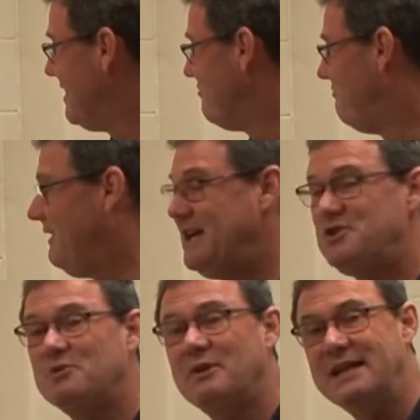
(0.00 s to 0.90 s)

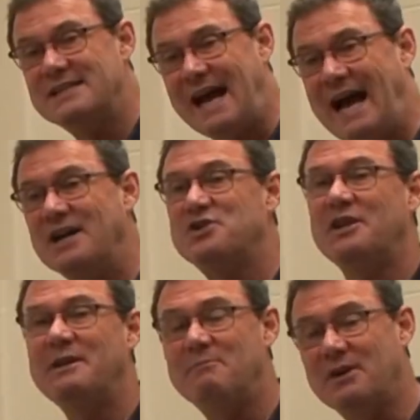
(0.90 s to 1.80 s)
Visual has
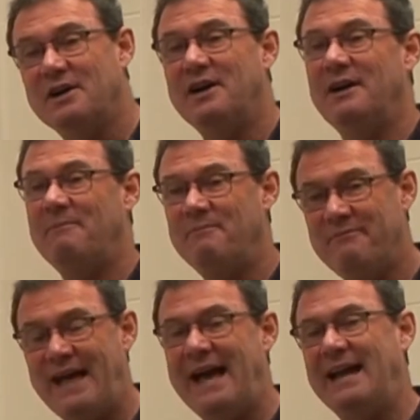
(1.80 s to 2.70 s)
actually become
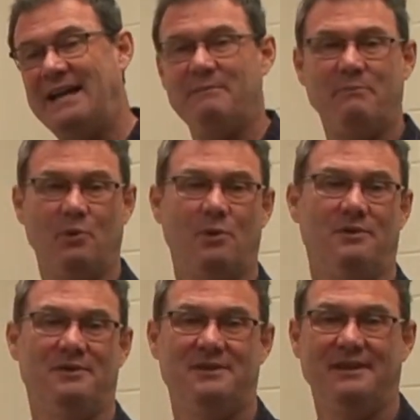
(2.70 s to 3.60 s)
that
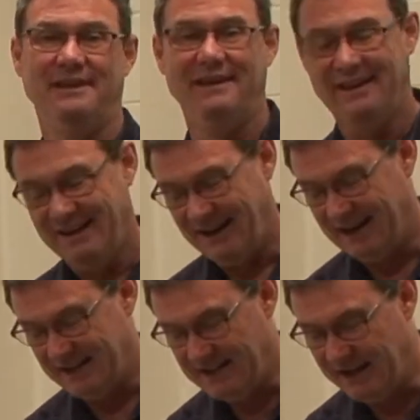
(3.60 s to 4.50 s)
important.
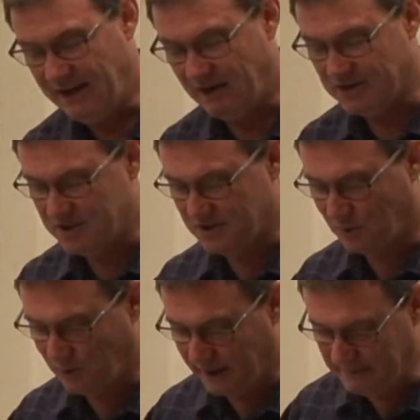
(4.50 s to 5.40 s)
I'll tell y'all a
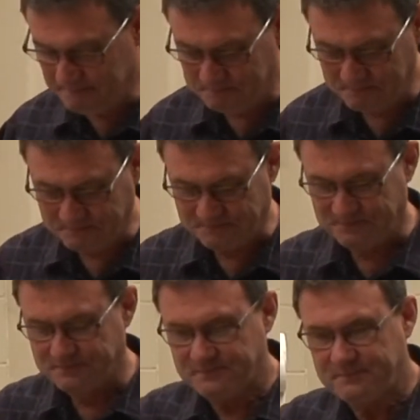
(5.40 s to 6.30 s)
story.
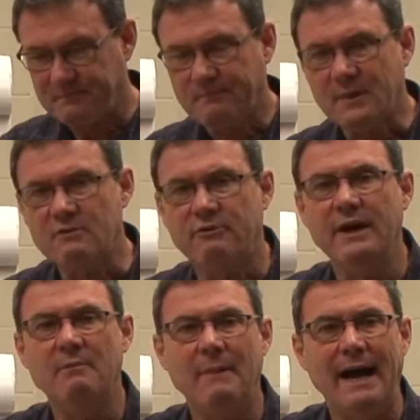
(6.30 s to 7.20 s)
A
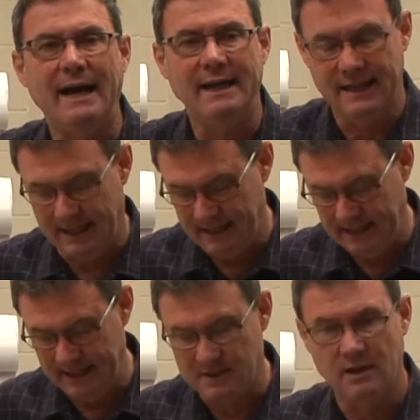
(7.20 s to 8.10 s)
friend of mine
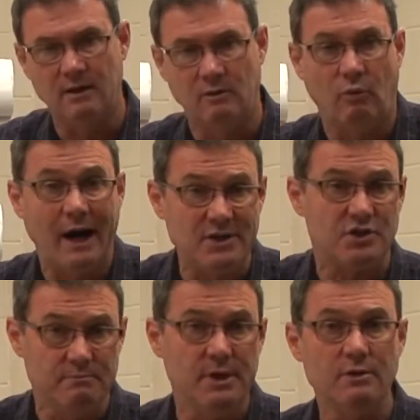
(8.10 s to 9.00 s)

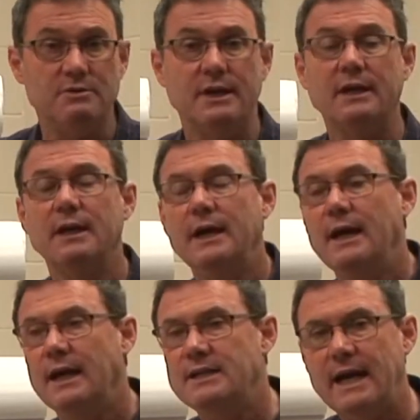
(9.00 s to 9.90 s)
writes music.
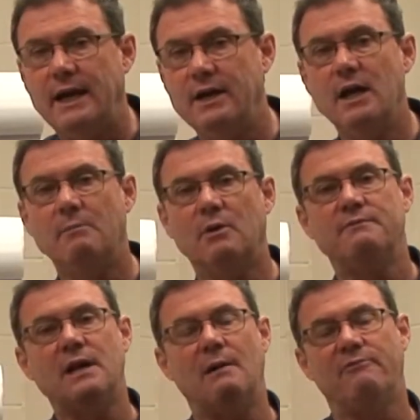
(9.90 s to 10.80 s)
He's had a number
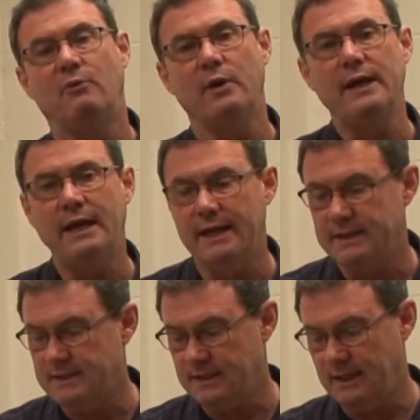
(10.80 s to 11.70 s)
of top 40
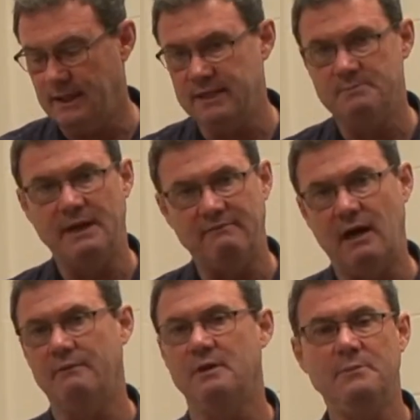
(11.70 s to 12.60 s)
hits. He's been
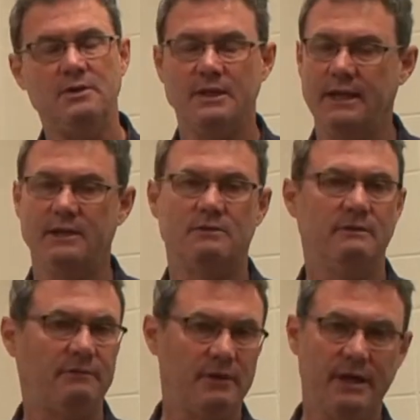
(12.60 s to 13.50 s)
involved in the music industry
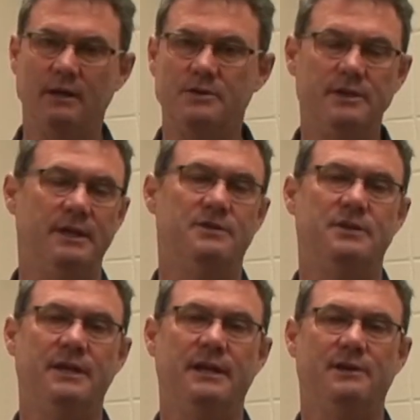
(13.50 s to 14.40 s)
for years and years
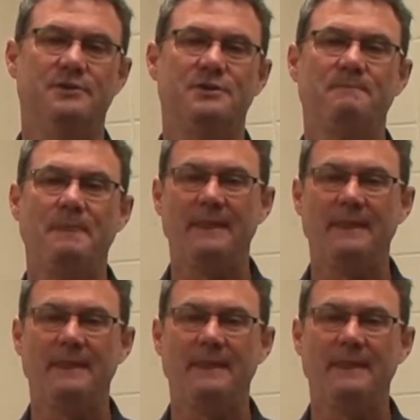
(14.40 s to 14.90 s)
and years.